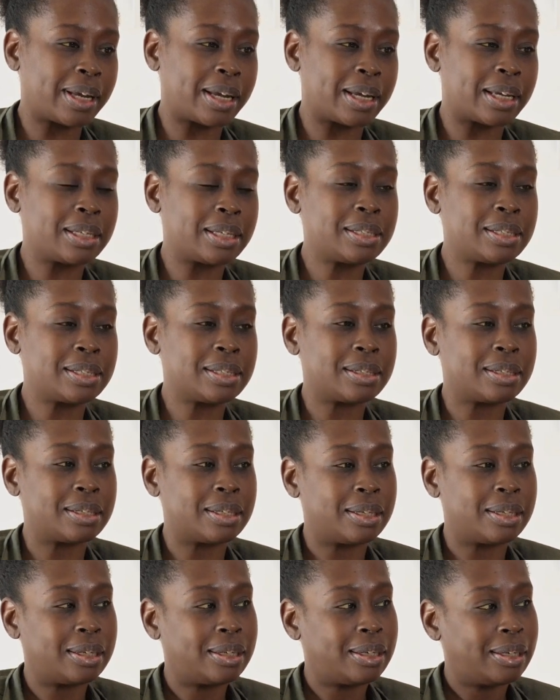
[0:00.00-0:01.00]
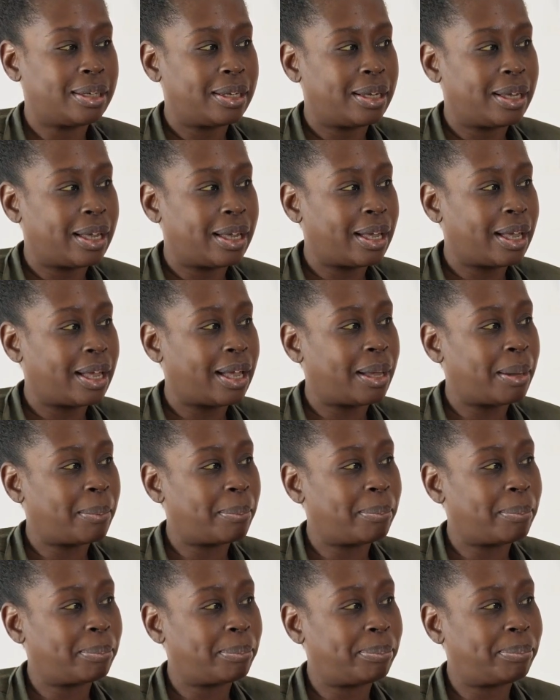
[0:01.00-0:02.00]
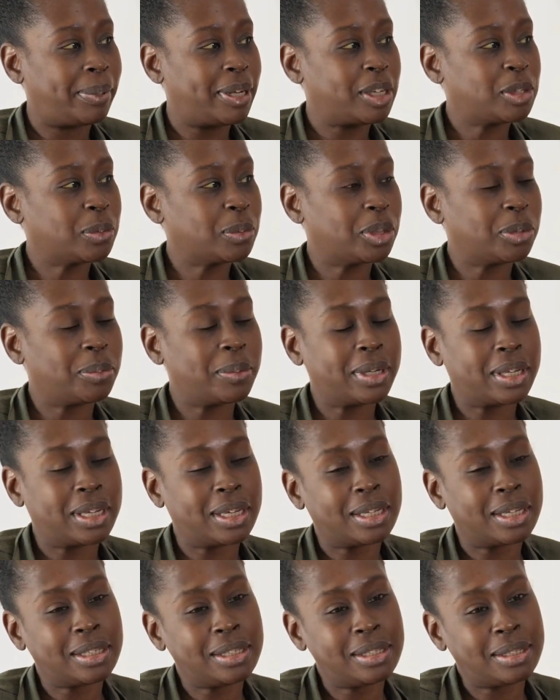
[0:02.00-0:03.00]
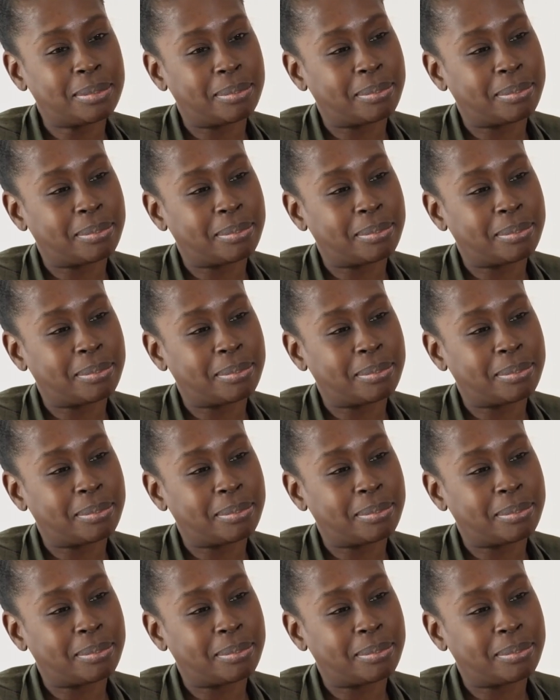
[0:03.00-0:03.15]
Heights. I'm blessed with 3 kids.